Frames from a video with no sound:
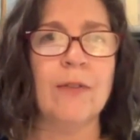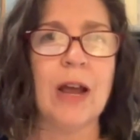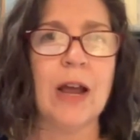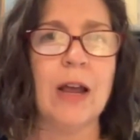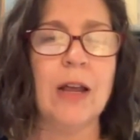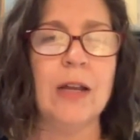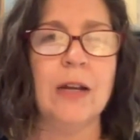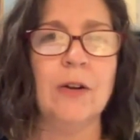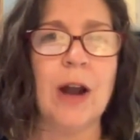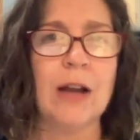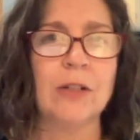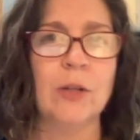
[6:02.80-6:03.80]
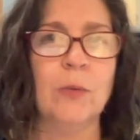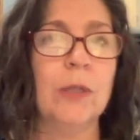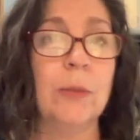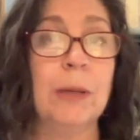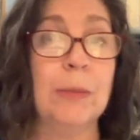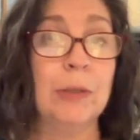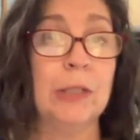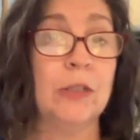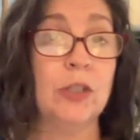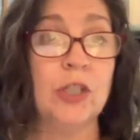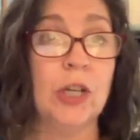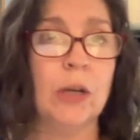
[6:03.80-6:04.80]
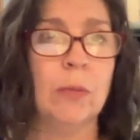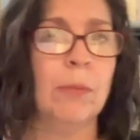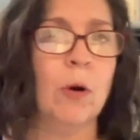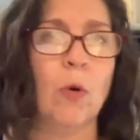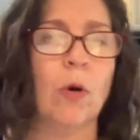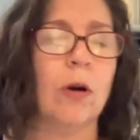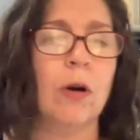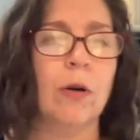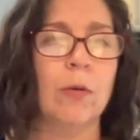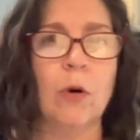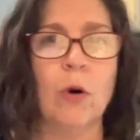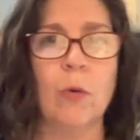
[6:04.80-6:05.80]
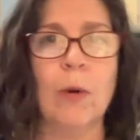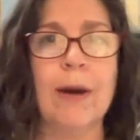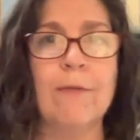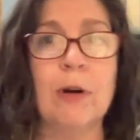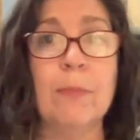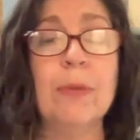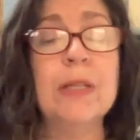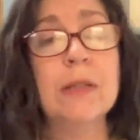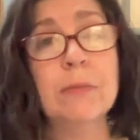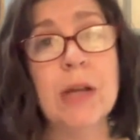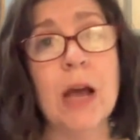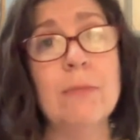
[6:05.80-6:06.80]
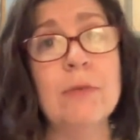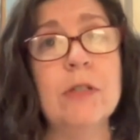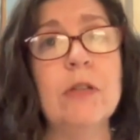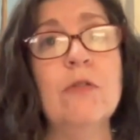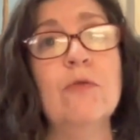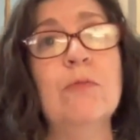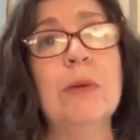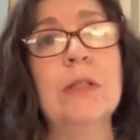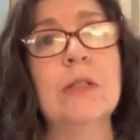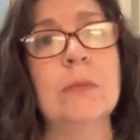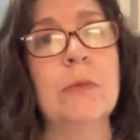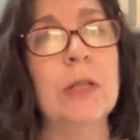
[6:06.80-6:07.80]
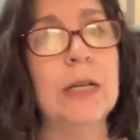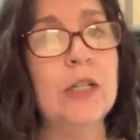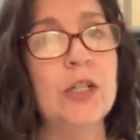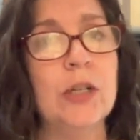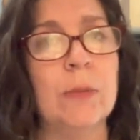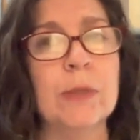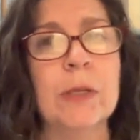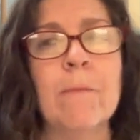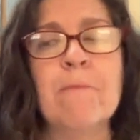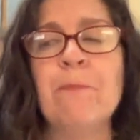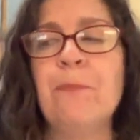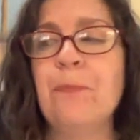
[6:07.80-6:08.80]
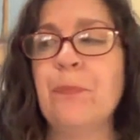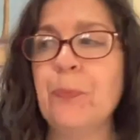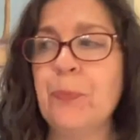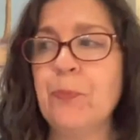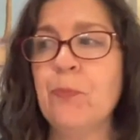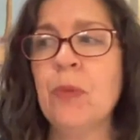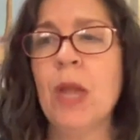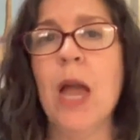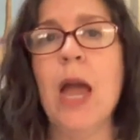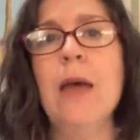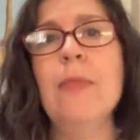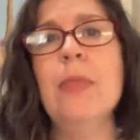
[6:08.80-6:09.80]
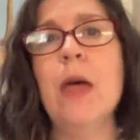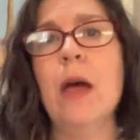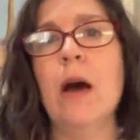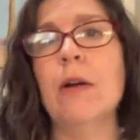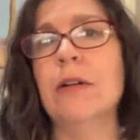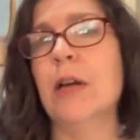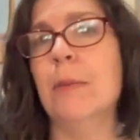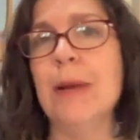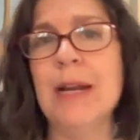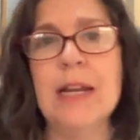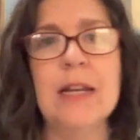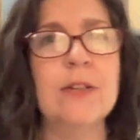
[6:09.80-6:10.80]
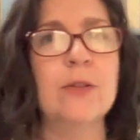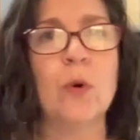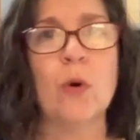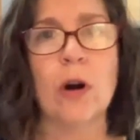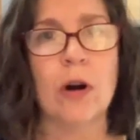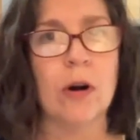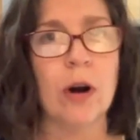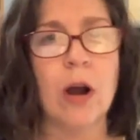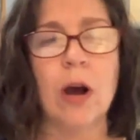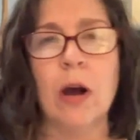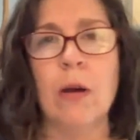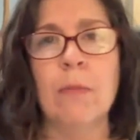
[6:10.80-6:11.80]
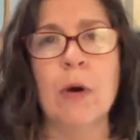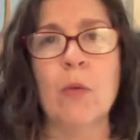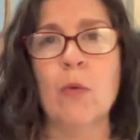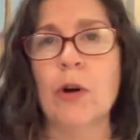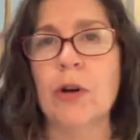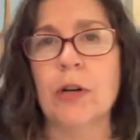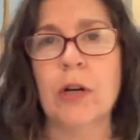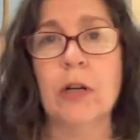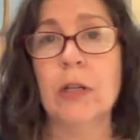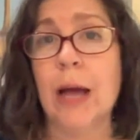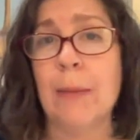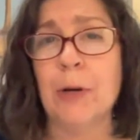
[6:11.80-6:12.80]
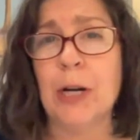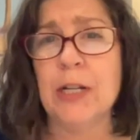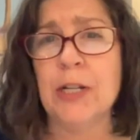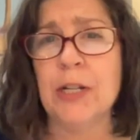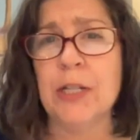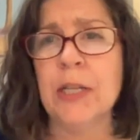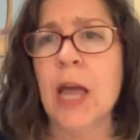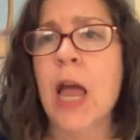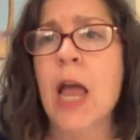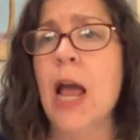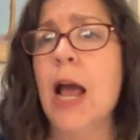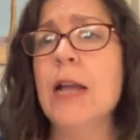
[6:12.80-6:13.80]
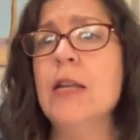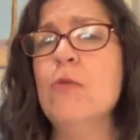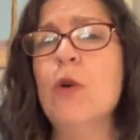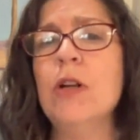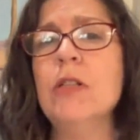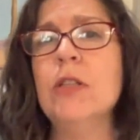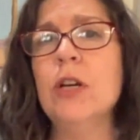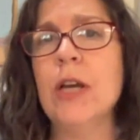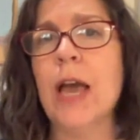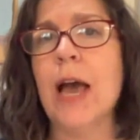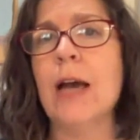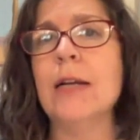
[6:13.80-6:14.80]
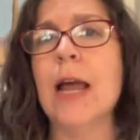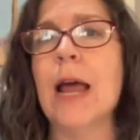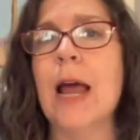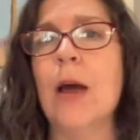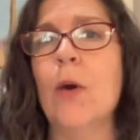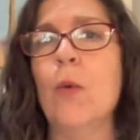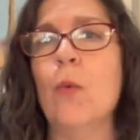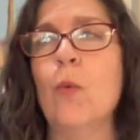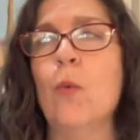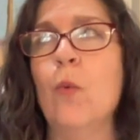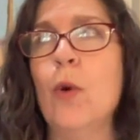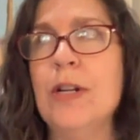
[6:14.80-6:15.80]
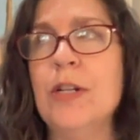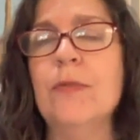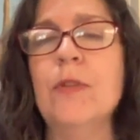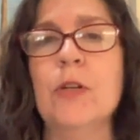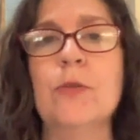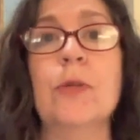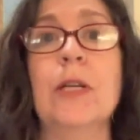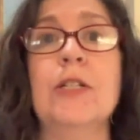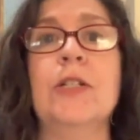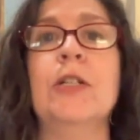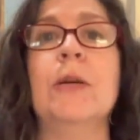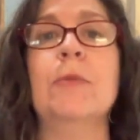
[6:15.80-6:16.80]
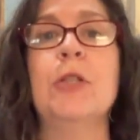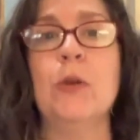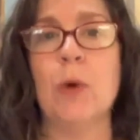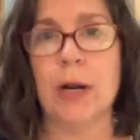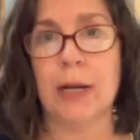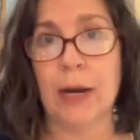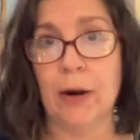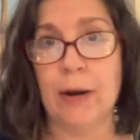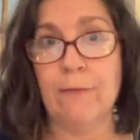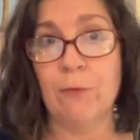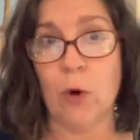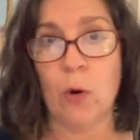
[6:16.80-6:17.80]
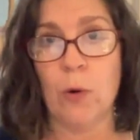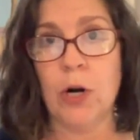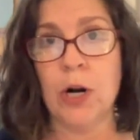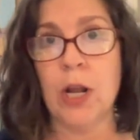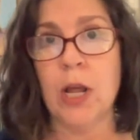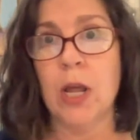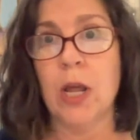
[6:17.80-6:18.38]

of interaction with the people at the gym or whatever. But sometimes you've built some relationships and on committees or work collaborations. And you want to look at which of those relationships do you want to carry forward